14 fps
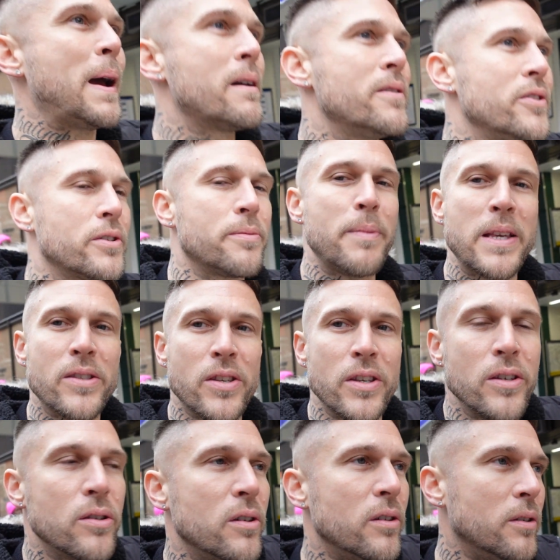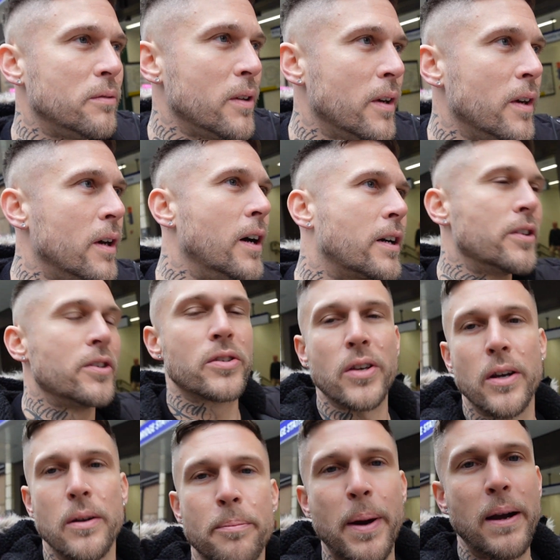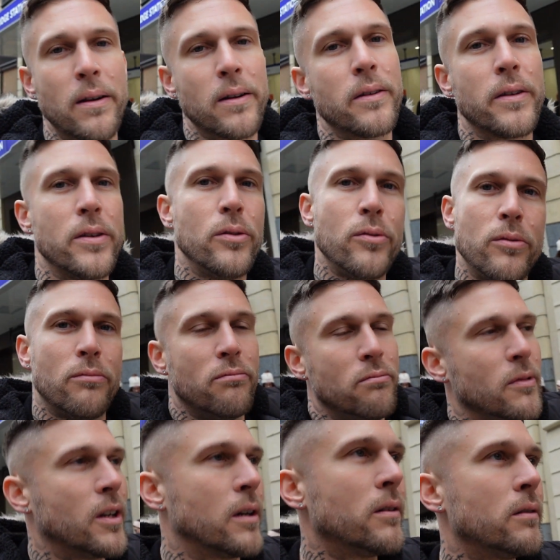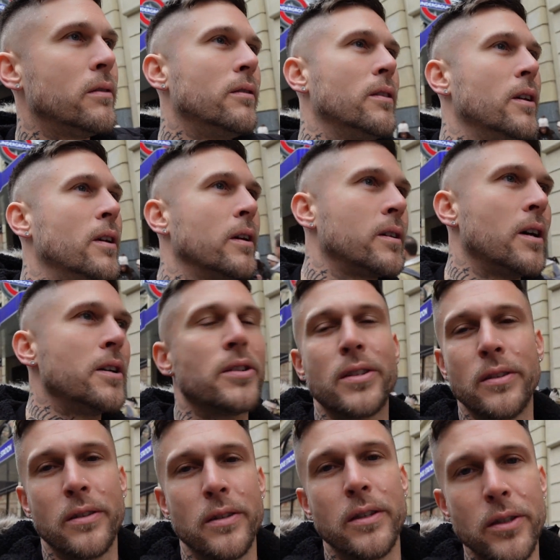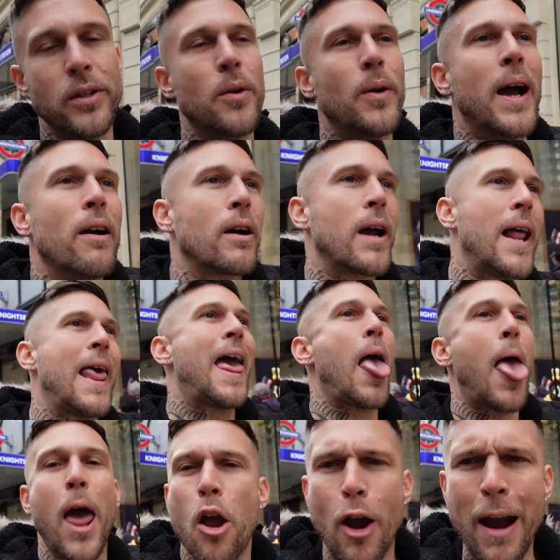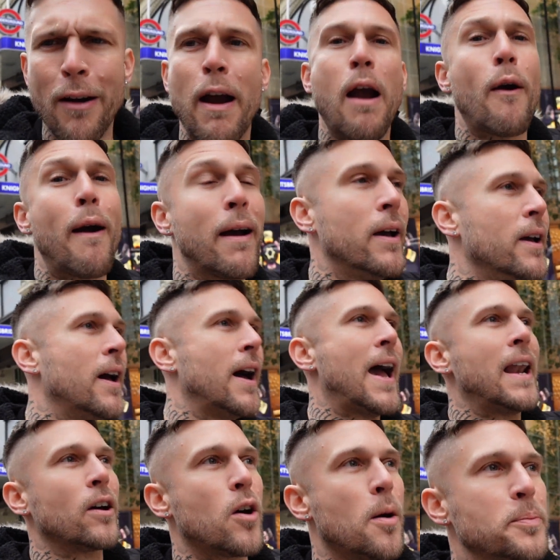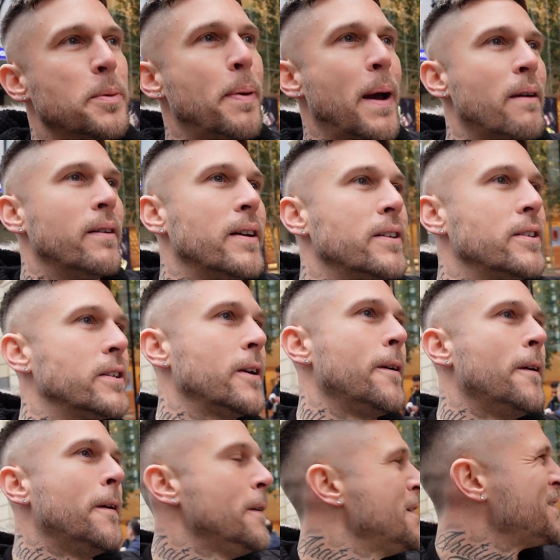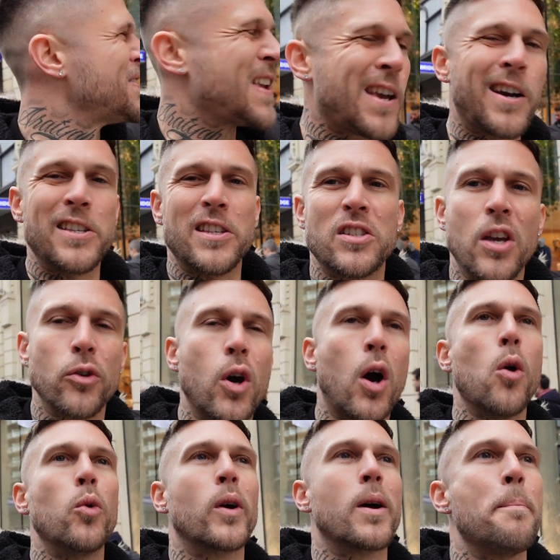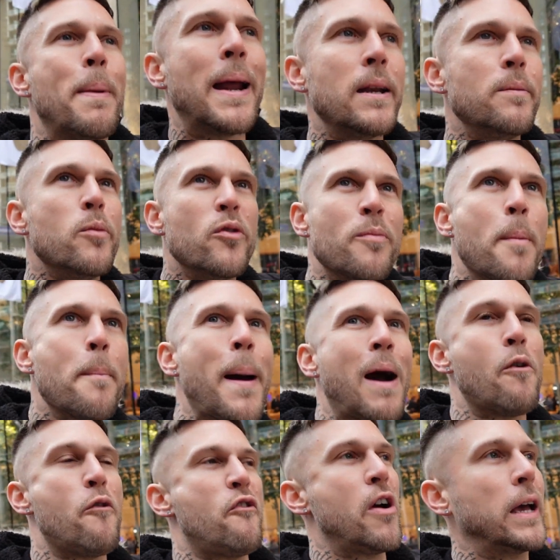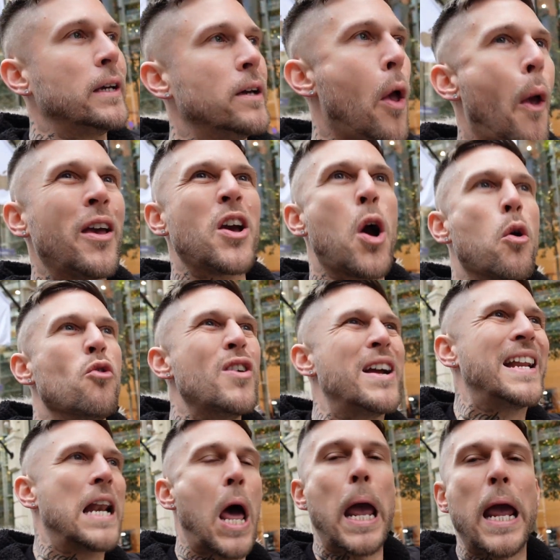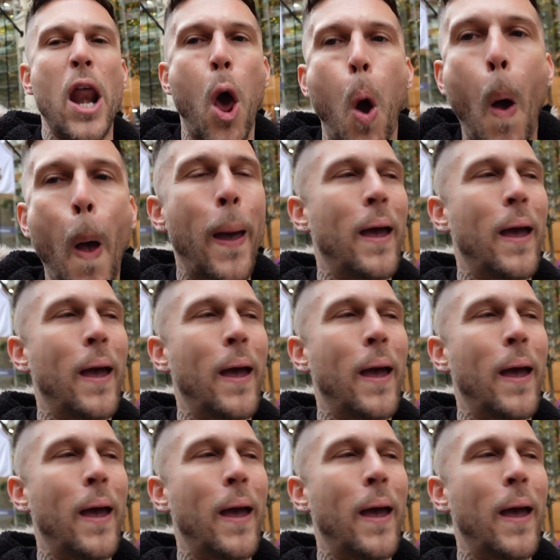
parent just means that you're a concerned parent that you you know guys you know what her, her, her, her, her a helicopter parent is. Guys, it's so cold I can barely move my mouth. Got to really like, you know.